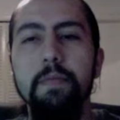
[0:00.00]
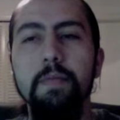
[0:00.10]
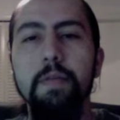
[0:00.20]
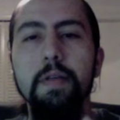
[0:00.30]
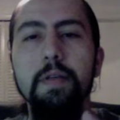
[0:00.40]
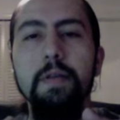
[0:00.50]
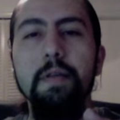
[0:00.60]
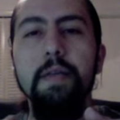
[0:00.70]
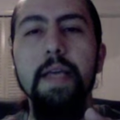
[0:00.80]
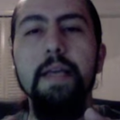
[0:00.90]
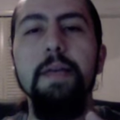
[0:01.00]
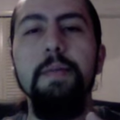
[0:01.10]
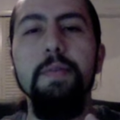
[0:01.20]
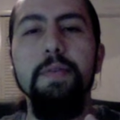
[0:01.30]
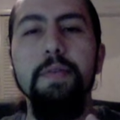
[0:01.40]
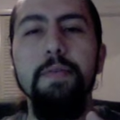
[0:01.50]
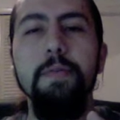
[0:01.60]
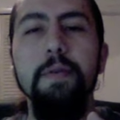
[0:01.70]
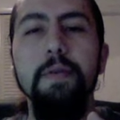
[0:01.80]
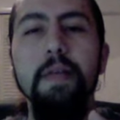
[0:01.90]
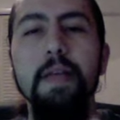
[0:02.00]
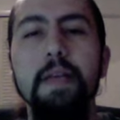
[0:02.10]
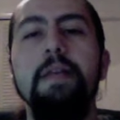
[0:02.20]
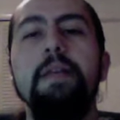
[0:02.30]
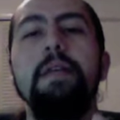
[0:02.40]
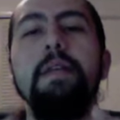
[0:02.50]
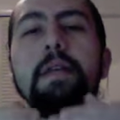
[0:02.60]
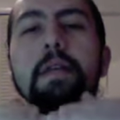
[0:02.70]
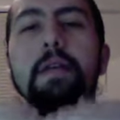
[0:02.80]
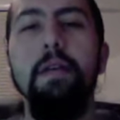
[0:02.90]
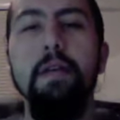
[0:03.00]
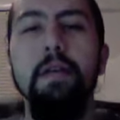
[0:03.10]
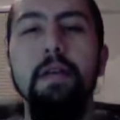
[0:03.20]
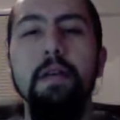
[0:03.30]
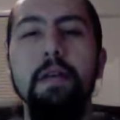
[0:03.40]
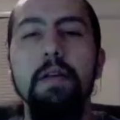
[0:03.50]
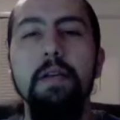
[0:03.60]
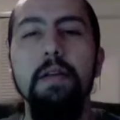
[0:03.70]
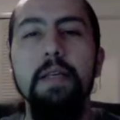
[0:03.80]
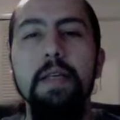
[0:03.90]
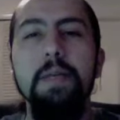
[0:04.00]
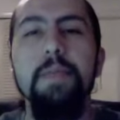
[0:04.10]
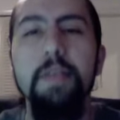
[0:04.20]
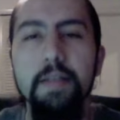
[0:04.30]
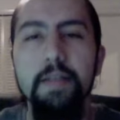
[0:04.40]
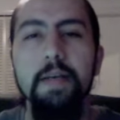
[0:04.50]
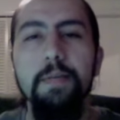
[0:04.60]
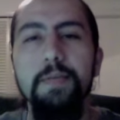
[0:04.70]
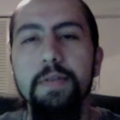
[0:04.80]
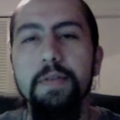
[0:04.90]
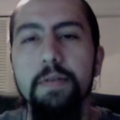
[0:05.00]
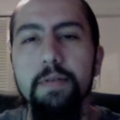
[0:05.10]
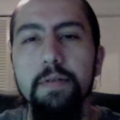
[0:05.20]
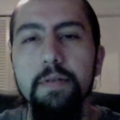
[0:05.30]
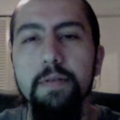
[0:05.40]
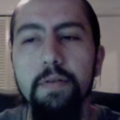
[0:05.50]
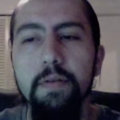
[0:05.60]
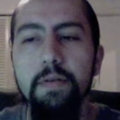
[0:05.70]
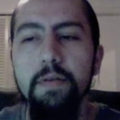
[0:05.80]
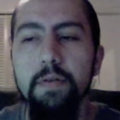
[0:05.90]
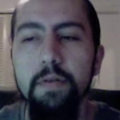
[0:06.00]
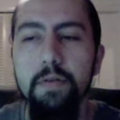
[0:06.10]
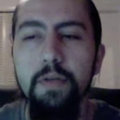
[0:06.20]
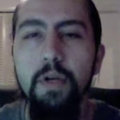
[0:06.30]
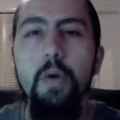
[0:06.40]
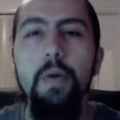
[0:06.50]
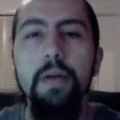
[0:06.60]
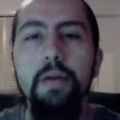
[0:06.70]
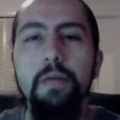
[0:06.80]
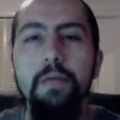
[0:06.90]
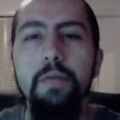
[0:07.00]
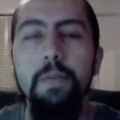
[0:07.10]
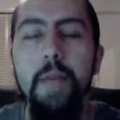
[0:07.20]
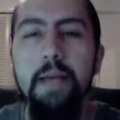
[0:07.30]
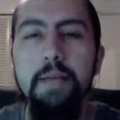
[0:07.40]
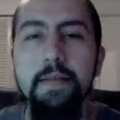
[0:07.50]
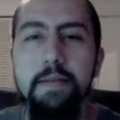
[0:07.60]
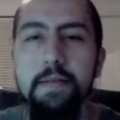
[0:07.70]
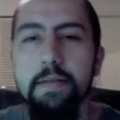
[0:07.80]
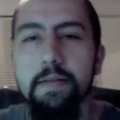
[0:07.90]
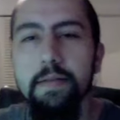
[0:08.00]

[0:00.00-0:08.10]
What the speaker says: the gatekeepers, if you will. They keep the deception going for the masses.